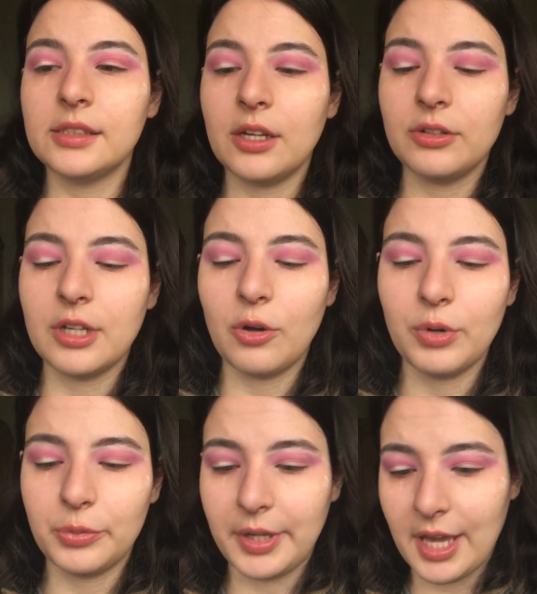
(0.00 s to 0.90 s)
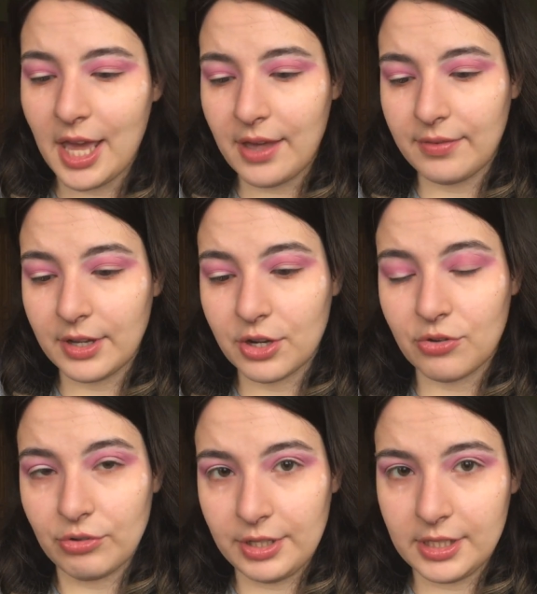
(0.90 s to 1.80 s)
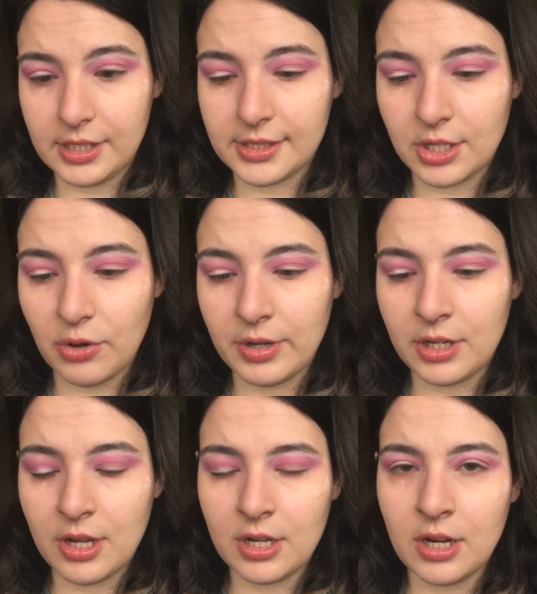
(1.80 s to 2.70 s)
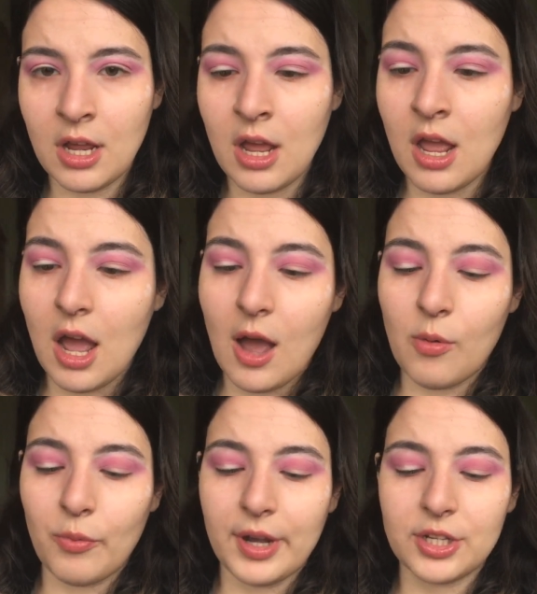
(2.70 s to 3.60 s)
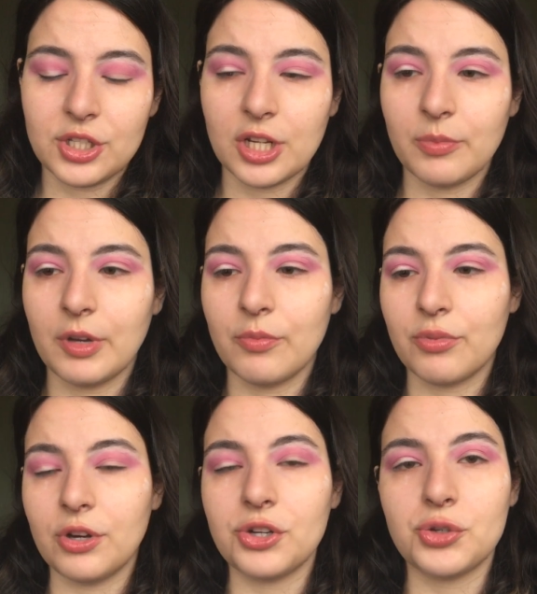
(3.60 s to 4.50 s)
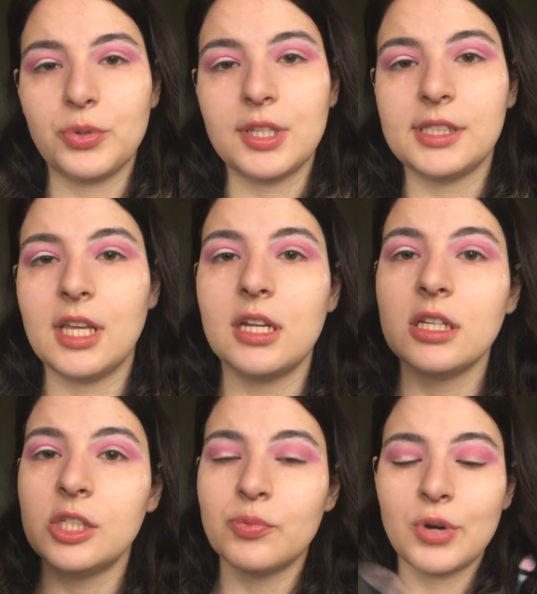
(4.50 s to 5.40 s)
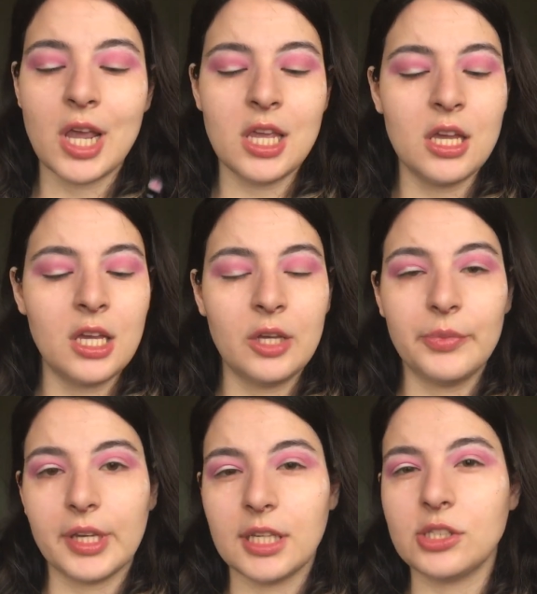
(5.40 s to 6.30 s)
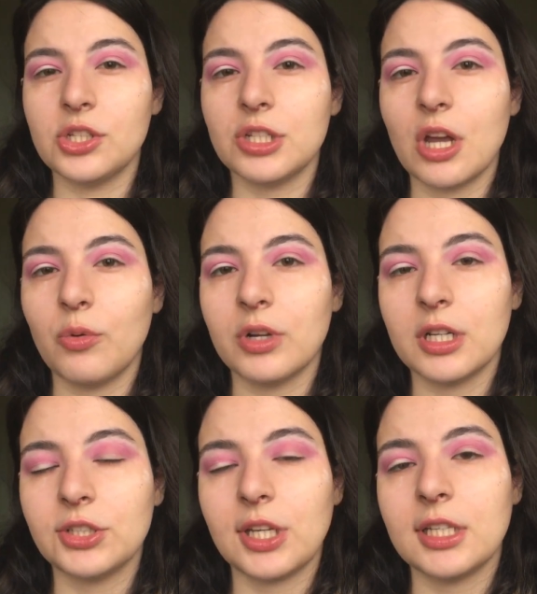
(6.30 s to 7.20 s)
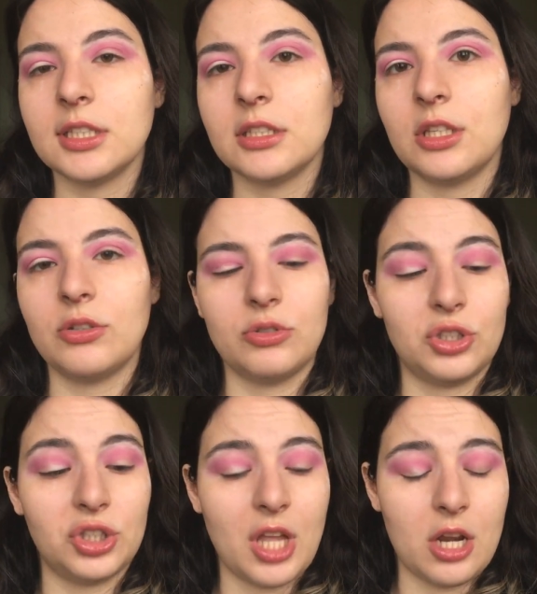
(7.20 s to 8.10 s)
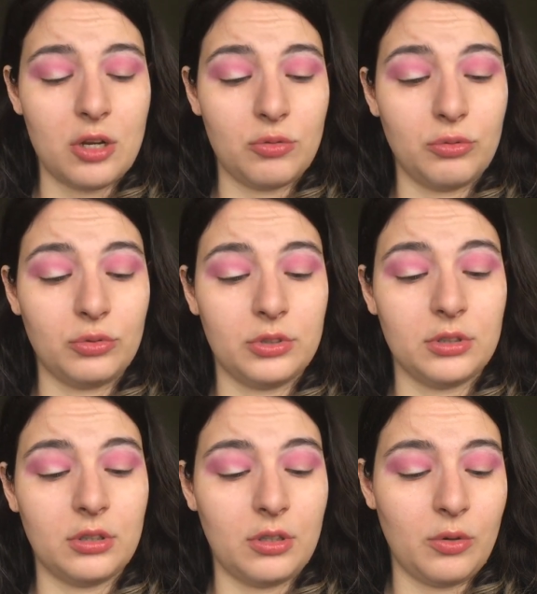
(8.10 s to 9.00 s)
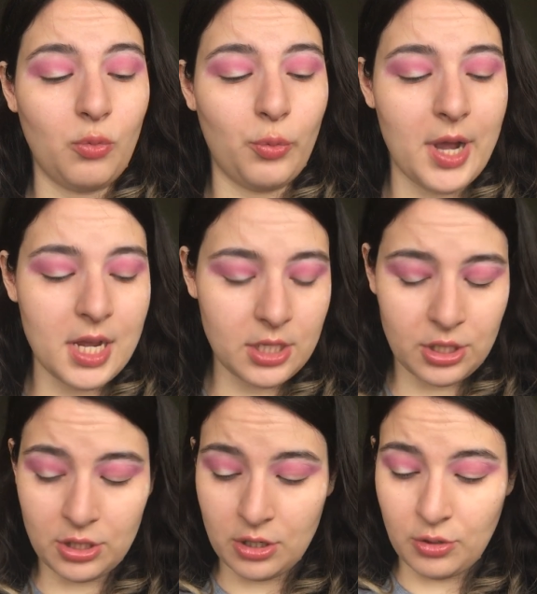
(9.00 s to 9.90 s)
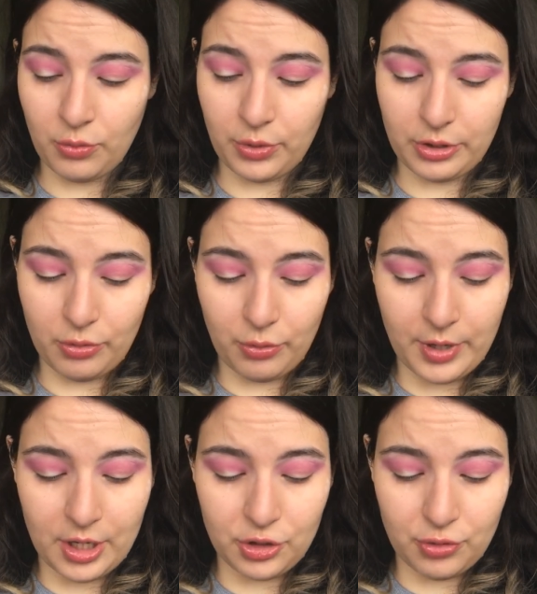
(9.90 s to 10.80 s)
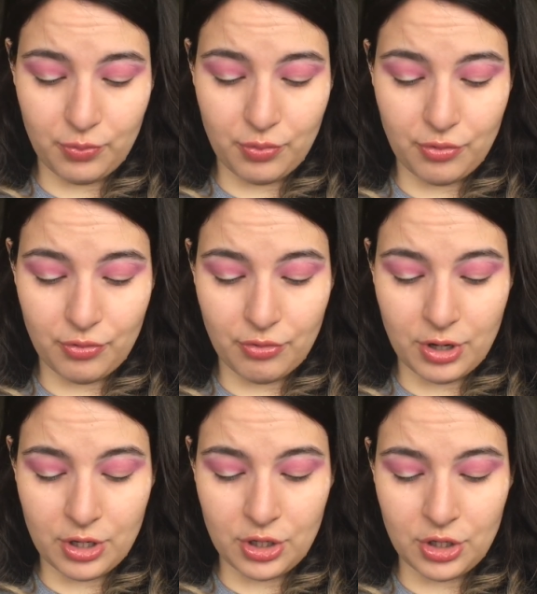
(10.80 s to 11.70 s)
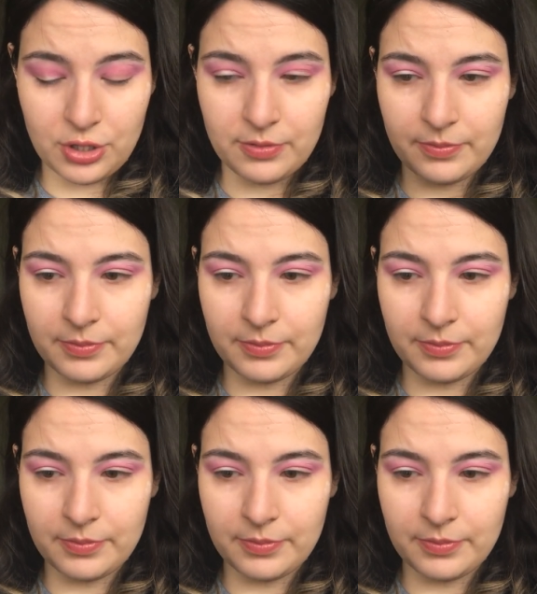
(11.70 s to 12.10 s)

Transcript: So now when we have a crease going on, I'm wetting my brush with a setting spray because today I want to test those shadows are wet with the wet brush.